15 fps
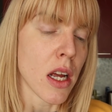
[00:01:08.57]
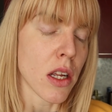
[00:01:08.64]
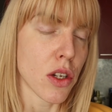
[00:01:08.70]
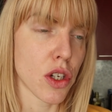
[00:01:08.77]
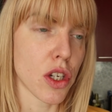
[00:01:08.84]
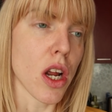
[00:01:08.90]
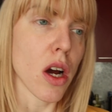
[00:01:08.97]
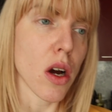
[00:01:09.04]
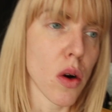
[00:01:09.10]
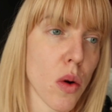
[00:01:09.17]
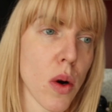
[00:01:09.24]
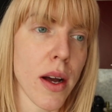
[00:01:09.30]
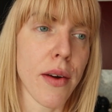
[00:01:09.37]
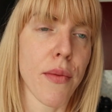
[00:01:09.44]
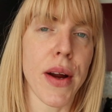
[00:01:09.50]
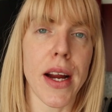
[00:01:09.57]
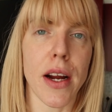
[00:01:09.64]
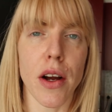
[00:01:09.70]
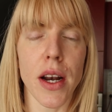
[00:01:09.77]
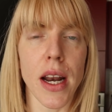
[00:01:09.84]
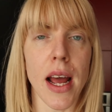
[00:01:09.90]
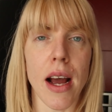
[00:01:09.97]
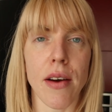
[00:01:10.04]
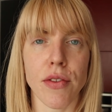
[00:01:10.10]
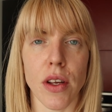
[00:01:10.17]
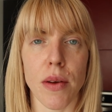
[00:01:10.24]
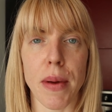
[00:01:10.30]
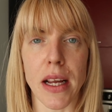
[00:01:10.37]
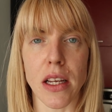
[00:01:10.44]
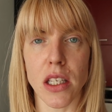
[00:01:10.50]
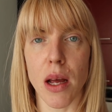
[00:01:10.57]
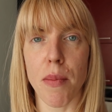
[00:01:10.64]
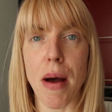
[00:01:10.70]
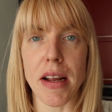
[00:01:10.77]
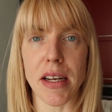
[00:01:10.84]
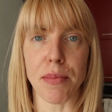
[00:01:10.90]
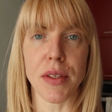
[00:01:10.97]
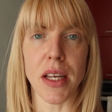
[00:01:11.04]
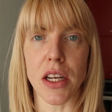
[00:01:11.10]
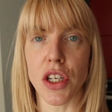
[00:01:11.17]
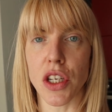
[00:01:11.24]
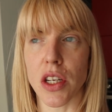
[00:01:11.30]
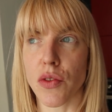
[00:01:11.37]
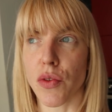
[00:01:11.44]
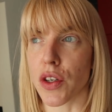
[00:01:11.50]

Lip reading: So we're gonna have to make some adaptations.